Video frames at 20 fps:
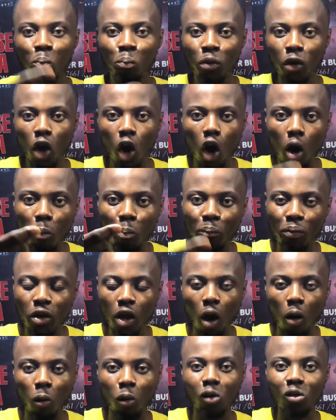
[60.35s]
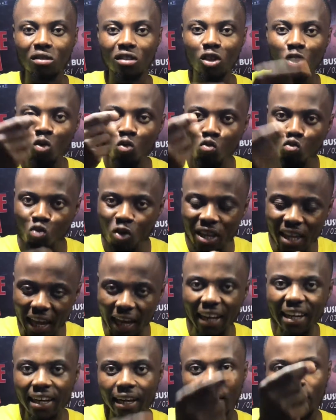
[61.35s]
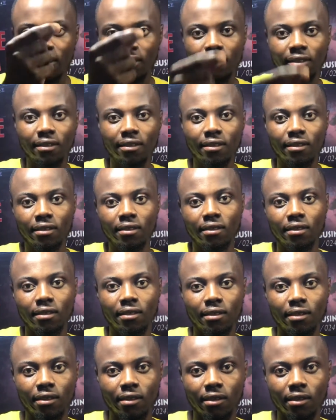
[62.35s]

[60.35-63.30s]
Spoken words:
Pure what? Wickedness.